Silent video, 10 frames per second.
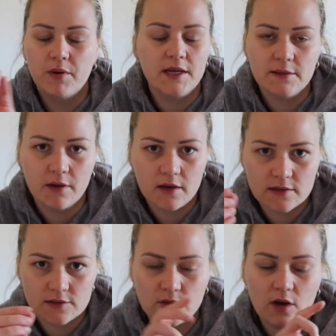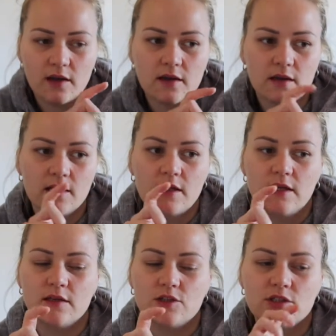bunny bites or like
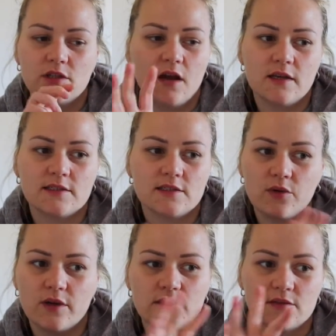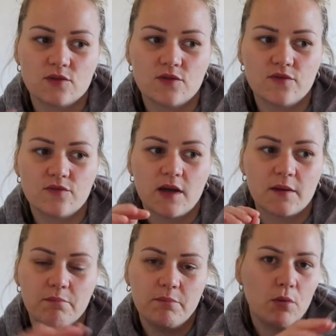just lightly salted sort of like
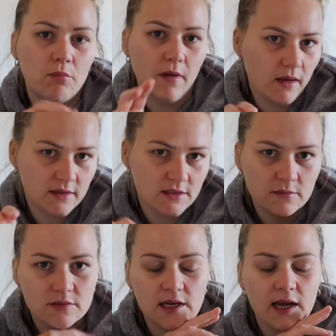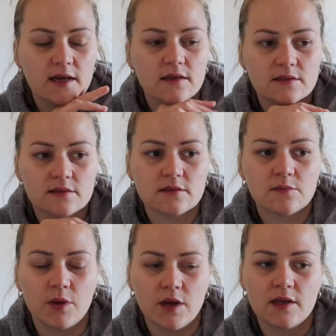pom bear type snack.
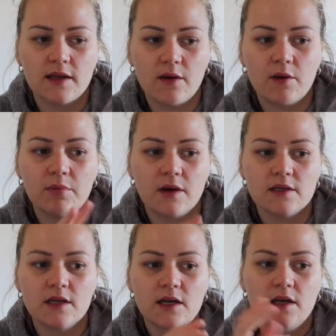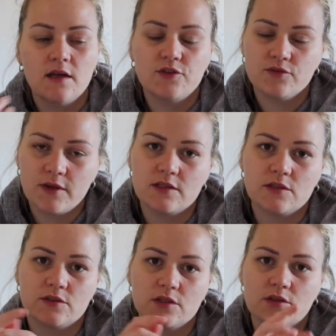But now I buy
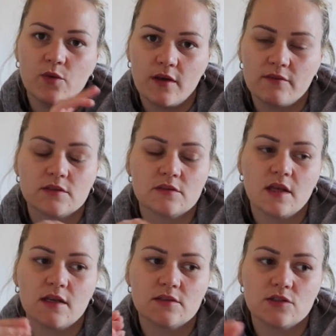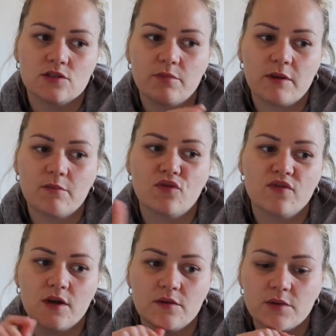Doritos and Quavers and things that are just a bit more
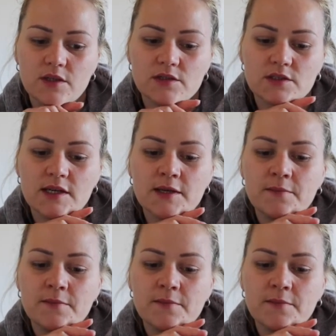fun because